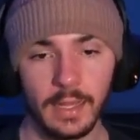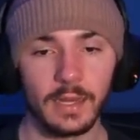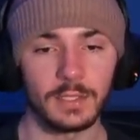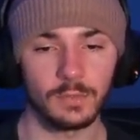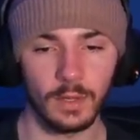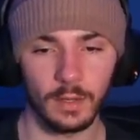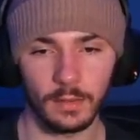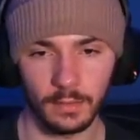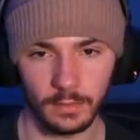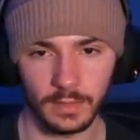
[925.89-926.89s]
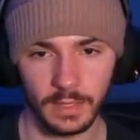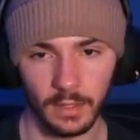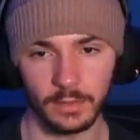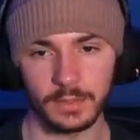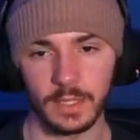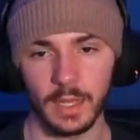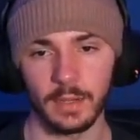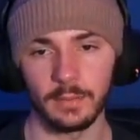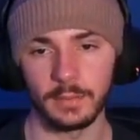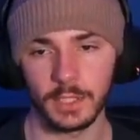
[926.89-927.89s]
and as well the other
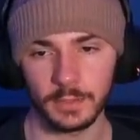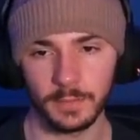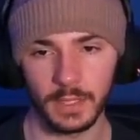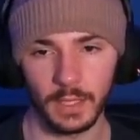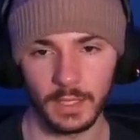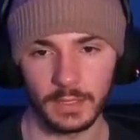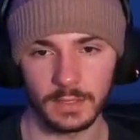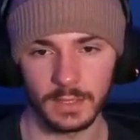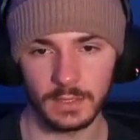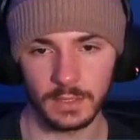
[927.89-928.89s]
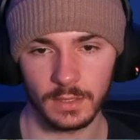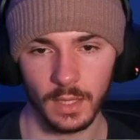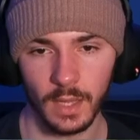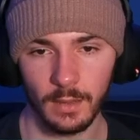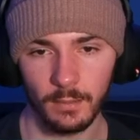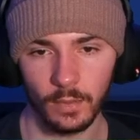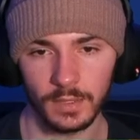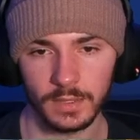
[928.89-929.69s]
side, just because this is a lot more